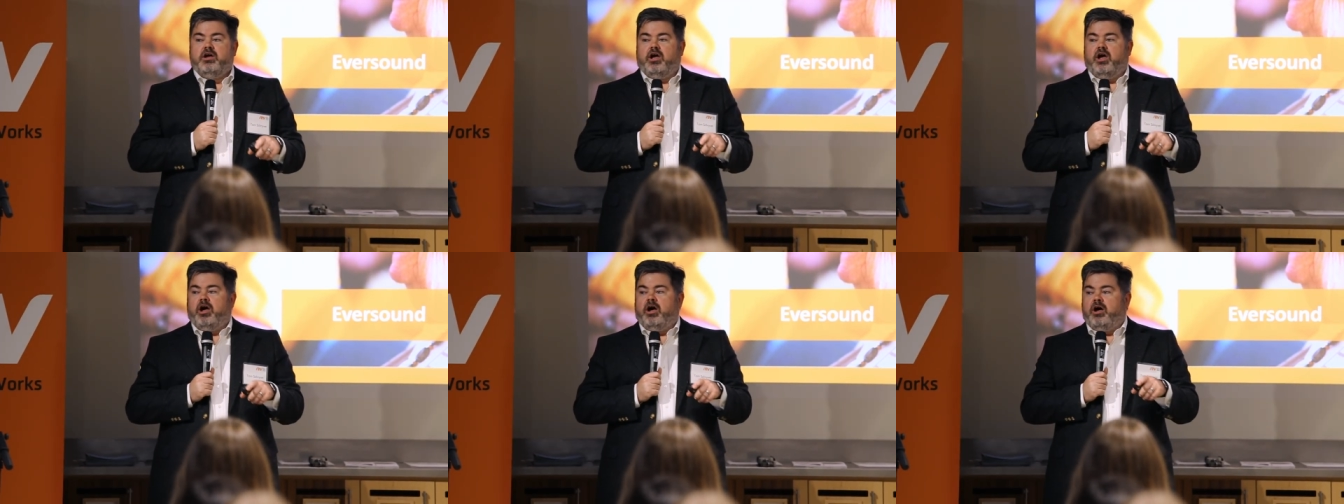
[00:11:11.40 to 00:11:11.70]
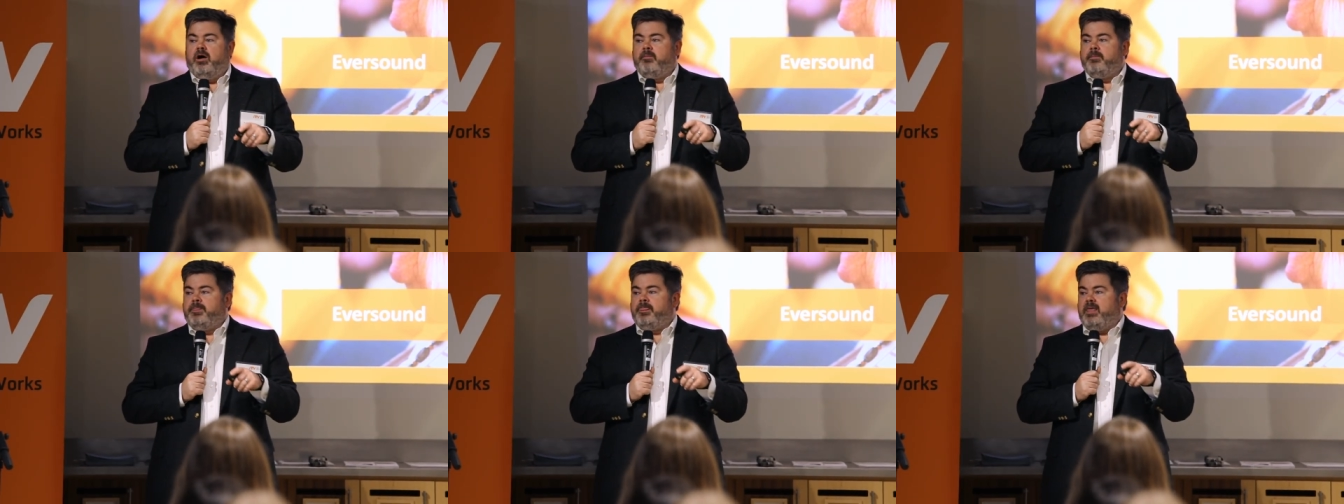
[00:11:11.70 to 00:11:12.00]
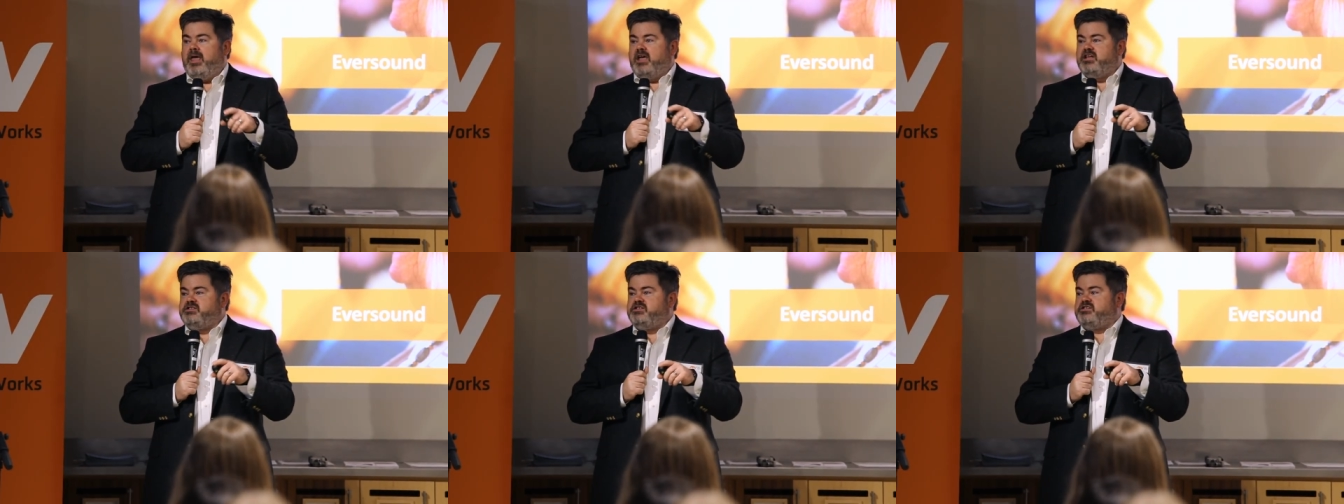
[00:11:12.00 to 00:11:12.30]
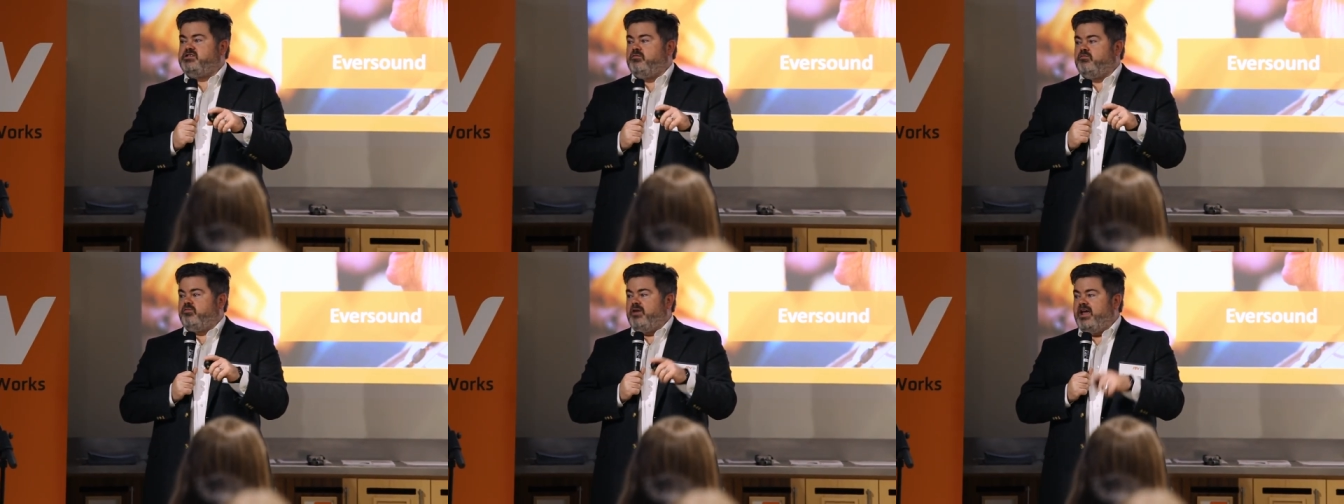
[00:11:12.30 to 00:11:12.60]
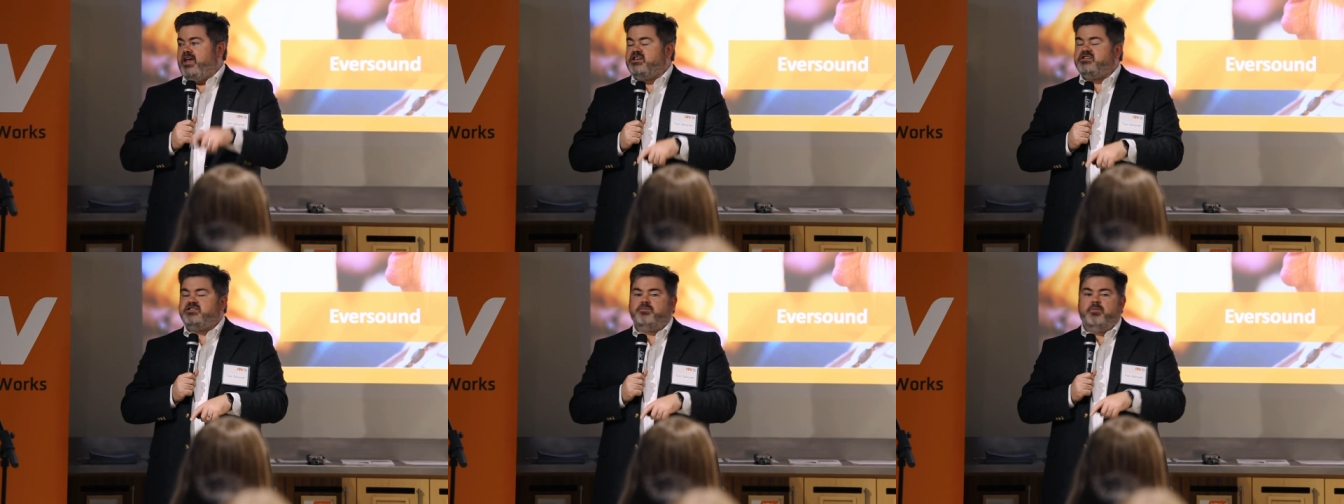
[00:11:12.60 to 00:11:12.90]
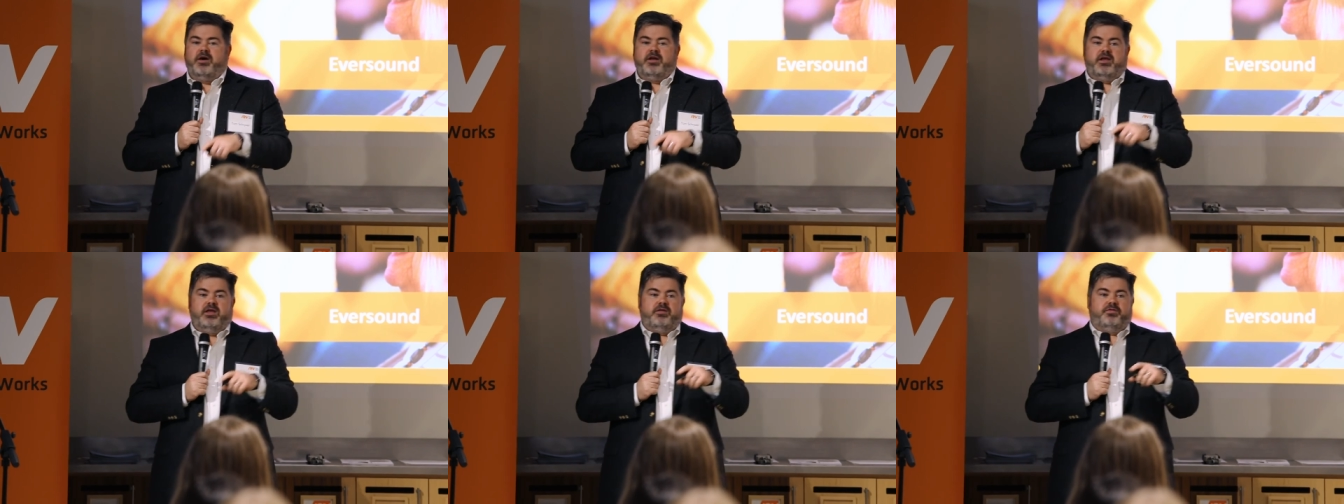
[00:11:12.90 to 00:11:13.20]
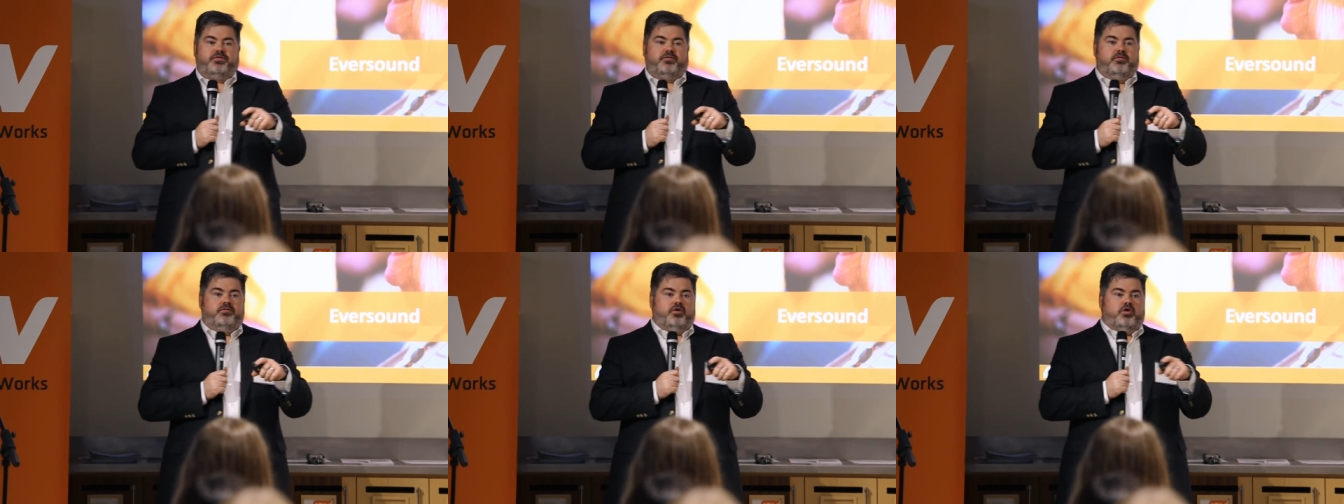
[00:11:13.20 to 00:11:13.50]
um, has raised money
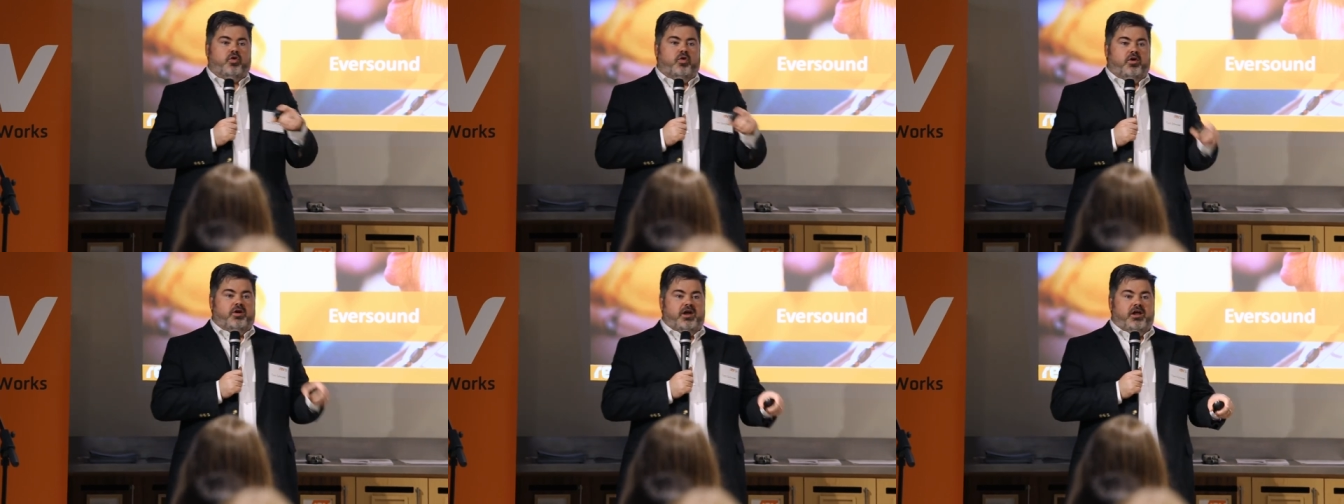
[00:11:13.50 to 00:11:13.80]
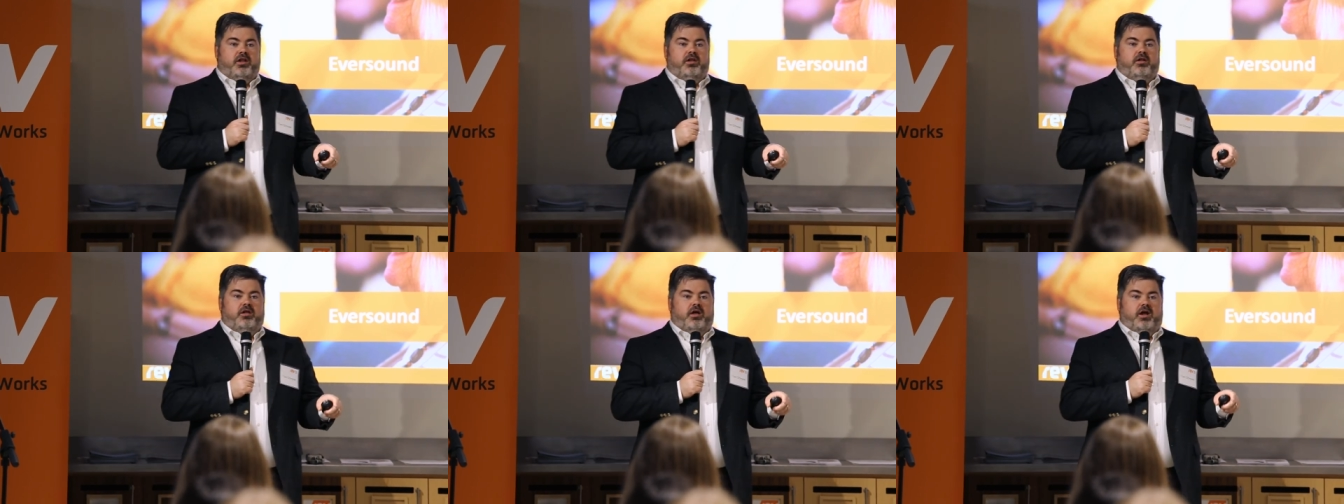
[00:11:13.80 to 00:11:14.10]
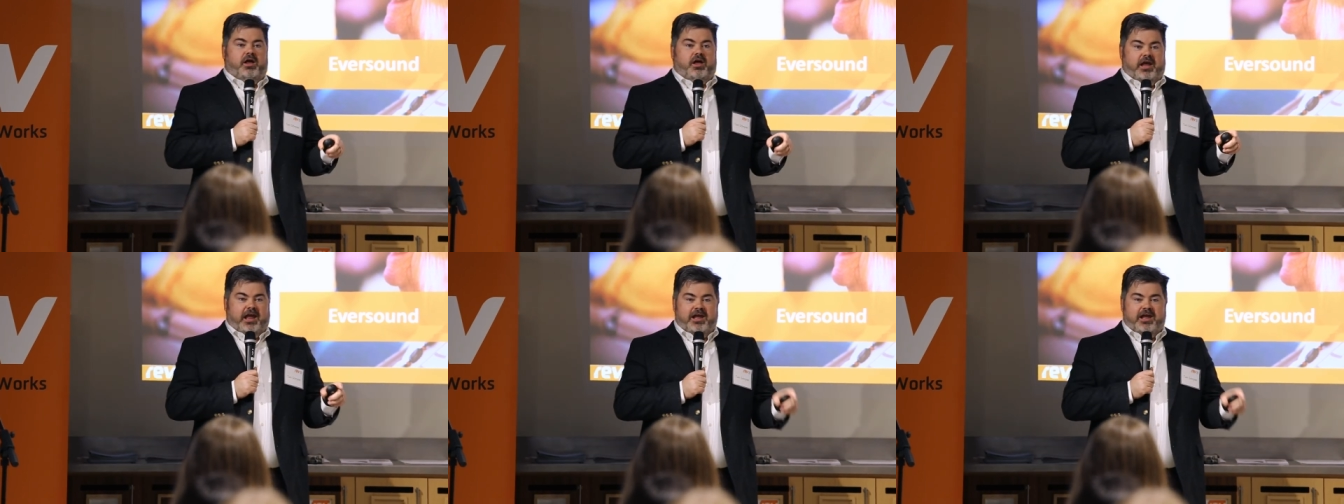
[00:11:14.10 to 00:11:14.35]
through the Cornell uh,